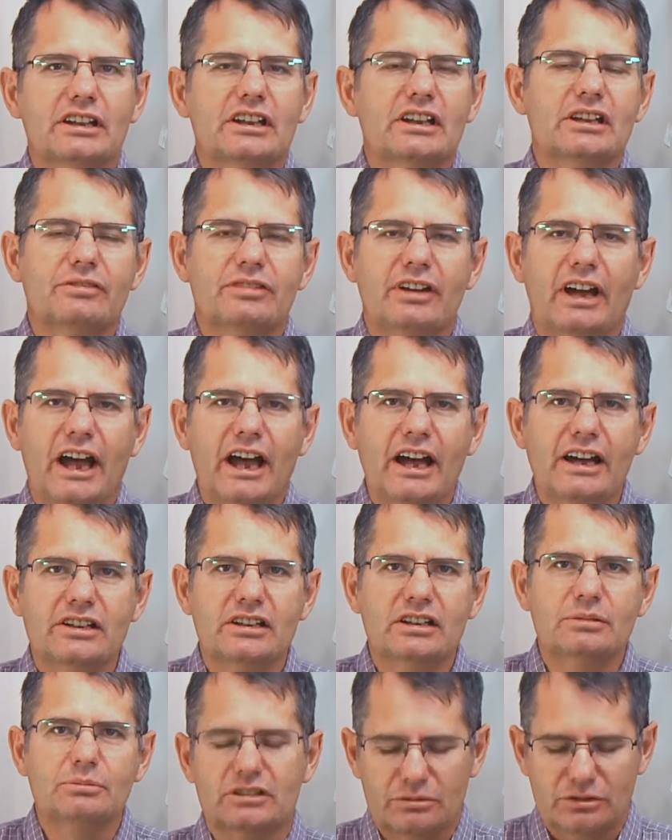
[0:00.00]
Eve had
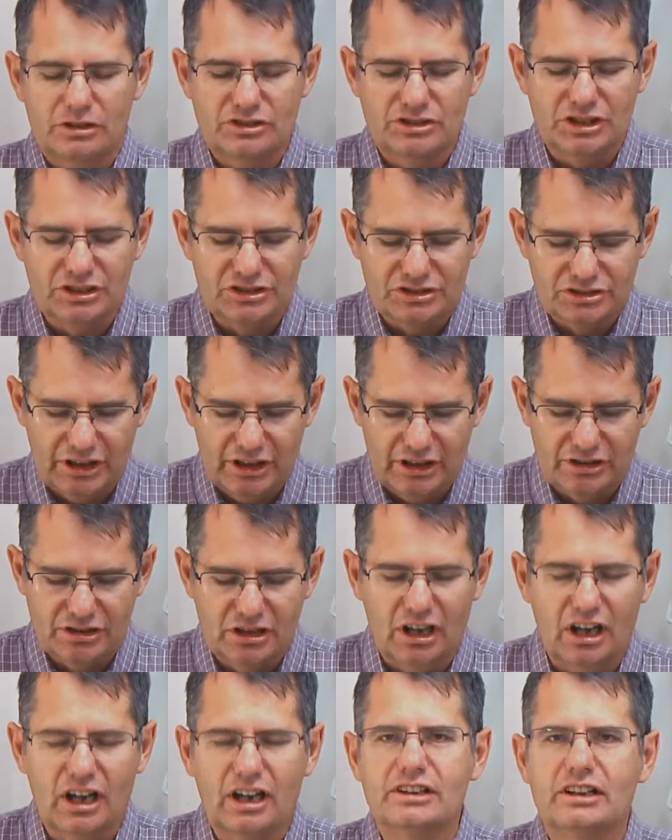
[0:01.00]
him, she said,
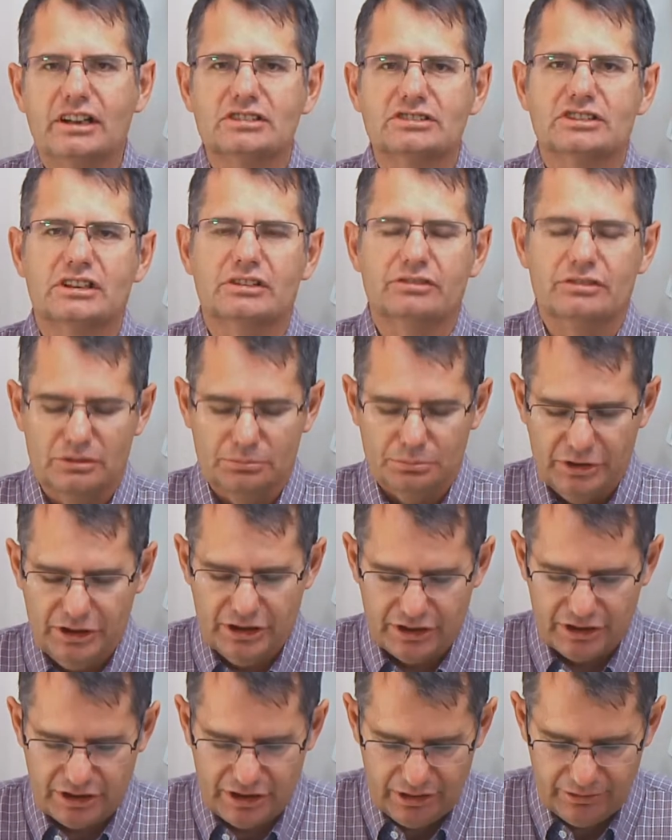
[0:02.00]
God has given me
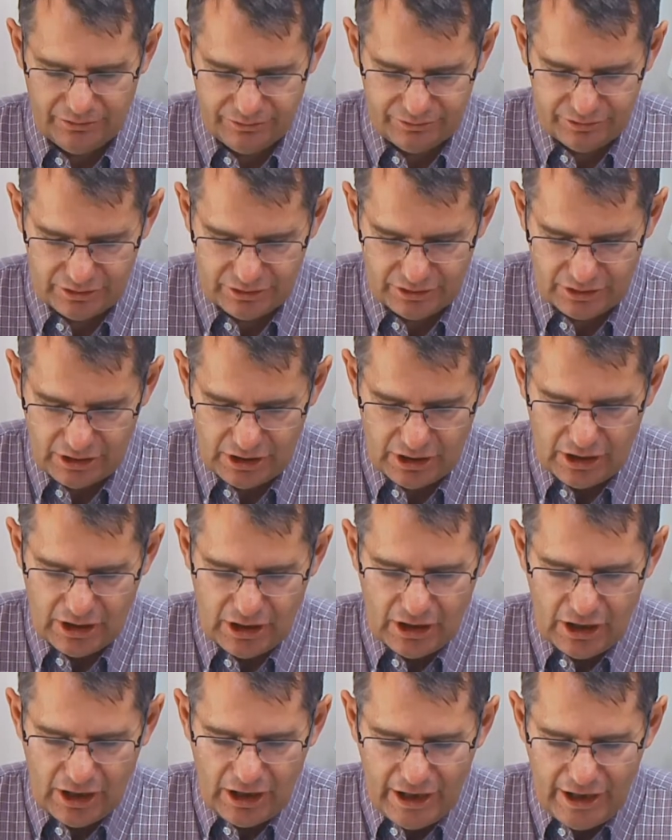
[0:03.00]
a gift.
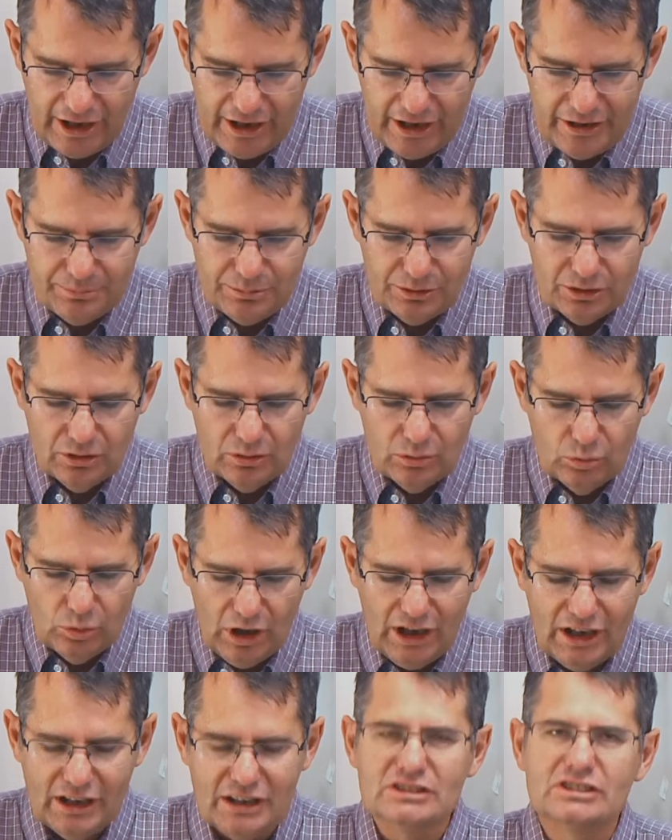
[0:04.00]
Abel
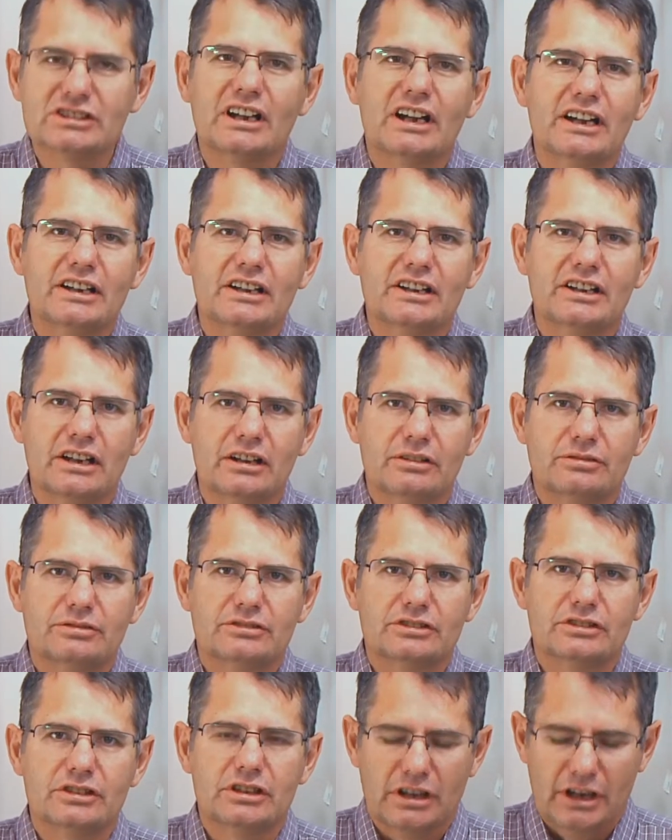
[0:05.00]
was a
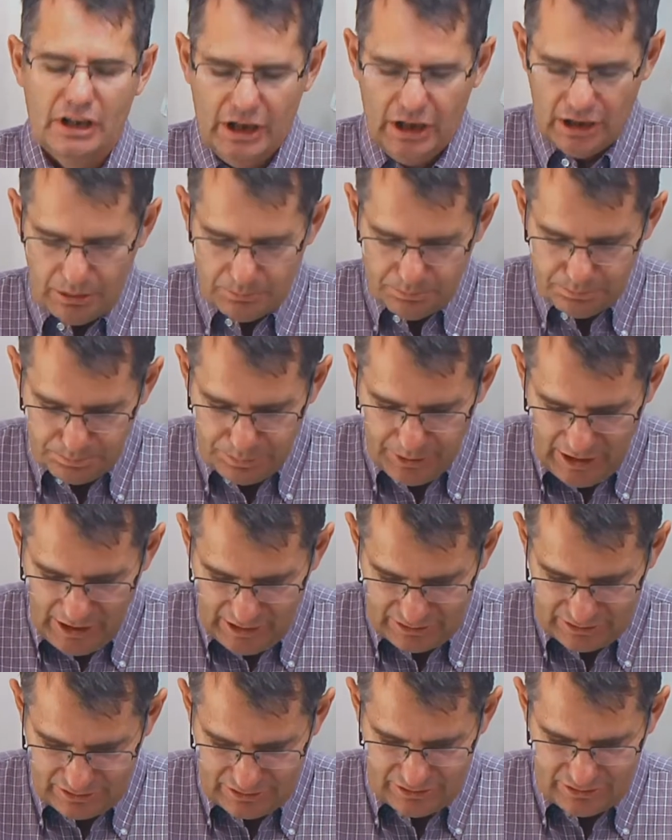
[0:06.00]
gift.
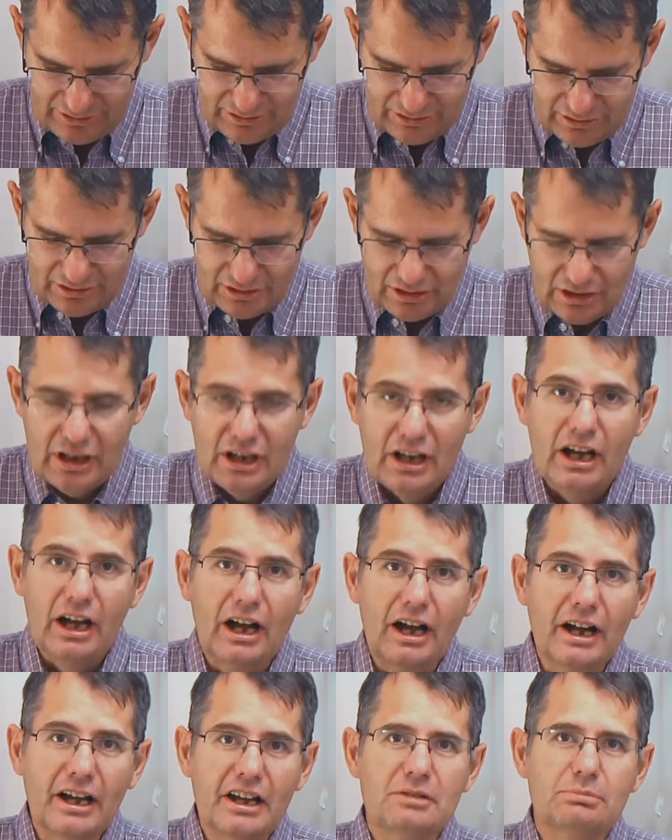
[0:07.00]
But
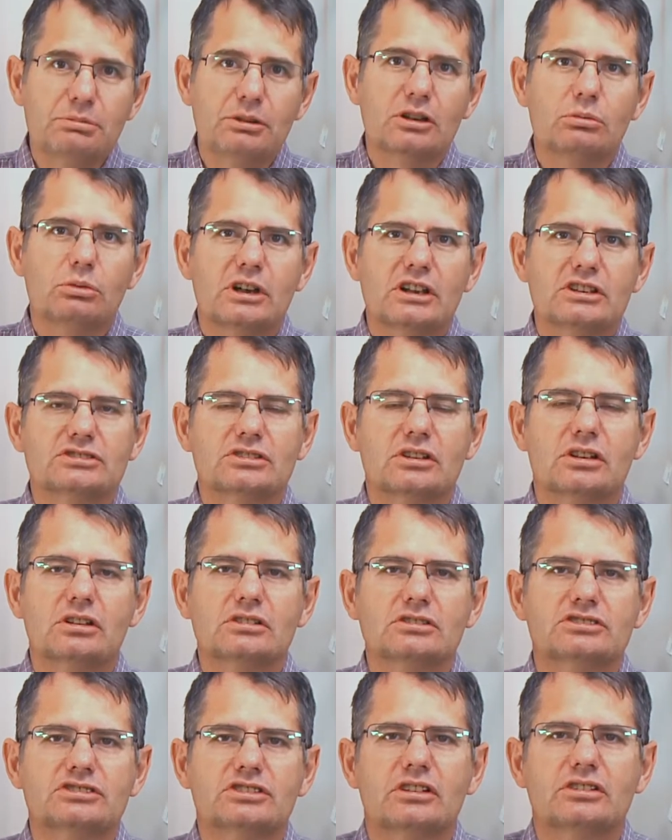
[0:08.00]
Abel was
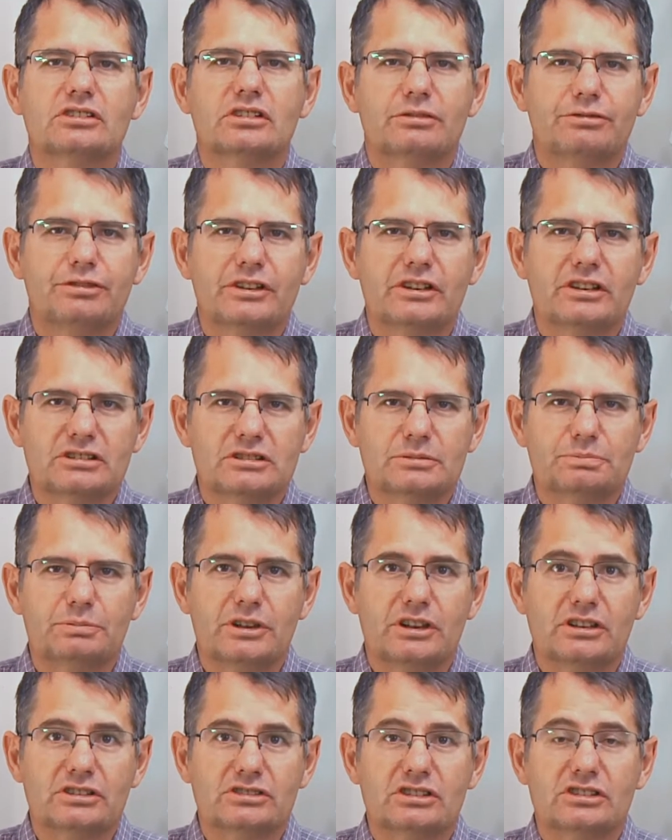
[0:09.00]
also the first
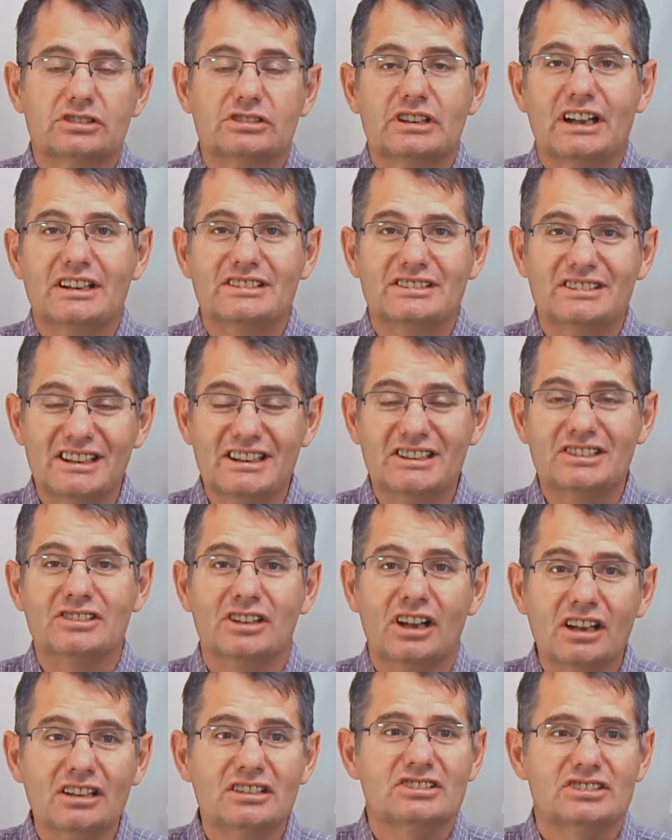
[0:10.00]
person that did
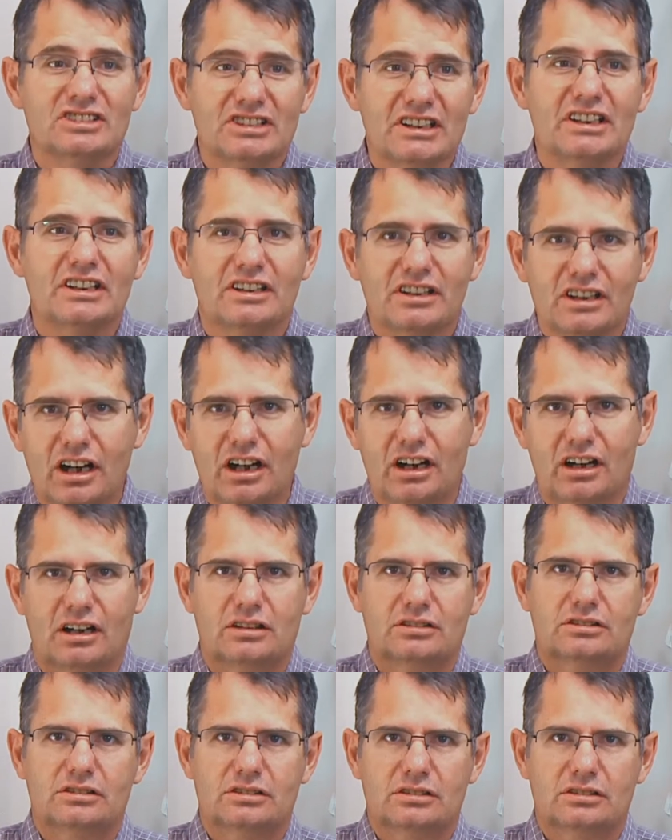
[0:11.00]
not see God.